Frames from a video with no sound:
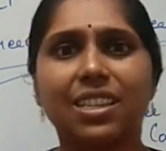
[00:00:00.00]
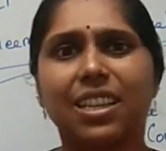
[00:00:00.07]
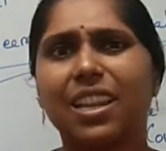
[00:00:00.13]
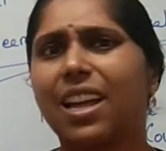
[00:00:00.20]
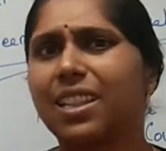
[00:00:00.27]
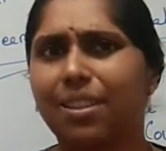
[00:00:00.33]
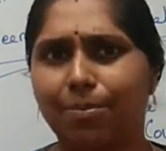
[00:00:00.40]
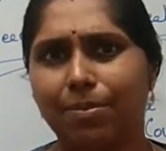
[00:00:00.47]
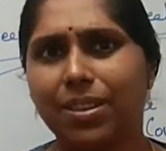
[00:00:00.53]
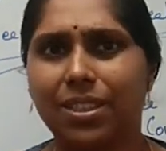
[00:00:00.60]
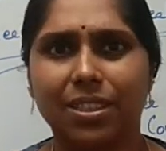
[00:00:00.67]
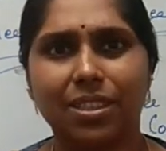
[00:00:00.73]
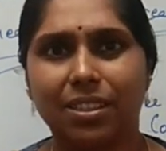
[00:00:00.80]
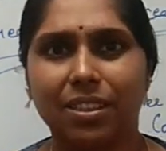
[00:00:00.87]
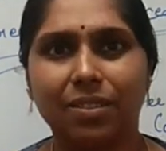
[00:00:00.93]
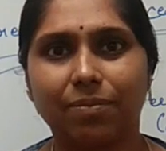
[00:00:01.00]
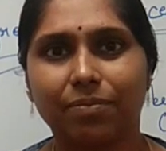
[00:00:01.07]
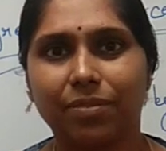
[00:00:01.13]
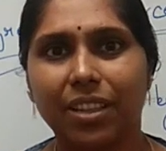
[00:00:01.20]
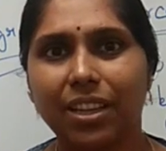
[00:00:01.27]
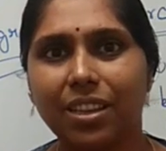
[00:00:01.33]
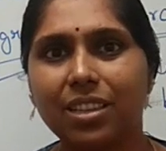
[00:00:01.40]
another person.
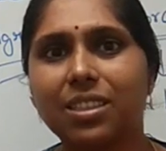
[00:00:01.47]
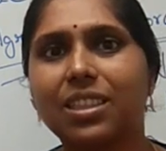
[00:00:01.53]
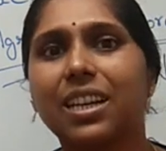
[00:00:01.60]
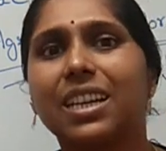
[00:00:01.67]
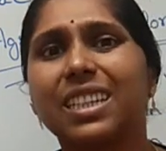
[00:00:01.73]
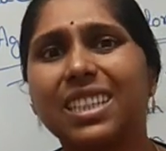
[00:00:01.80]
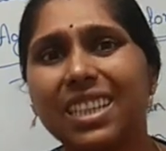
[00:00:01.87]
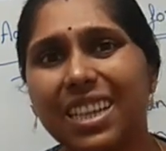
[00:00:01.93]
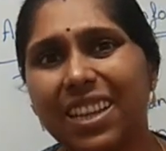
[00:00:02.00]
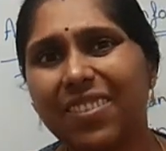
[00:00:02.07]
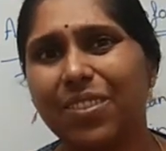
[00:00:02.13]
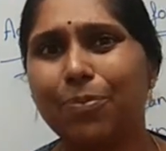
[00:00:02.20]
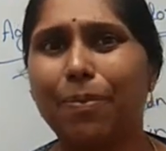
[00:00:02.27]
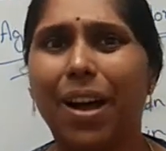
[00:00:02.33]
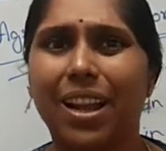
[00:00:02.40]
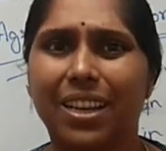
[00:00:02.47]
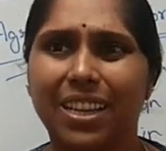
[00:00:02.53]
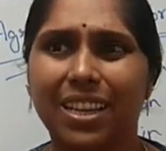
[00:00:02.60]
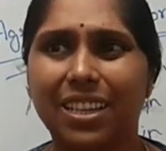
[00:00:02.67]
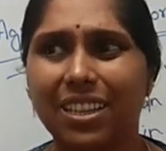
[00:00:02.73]
That is the aggrieved party.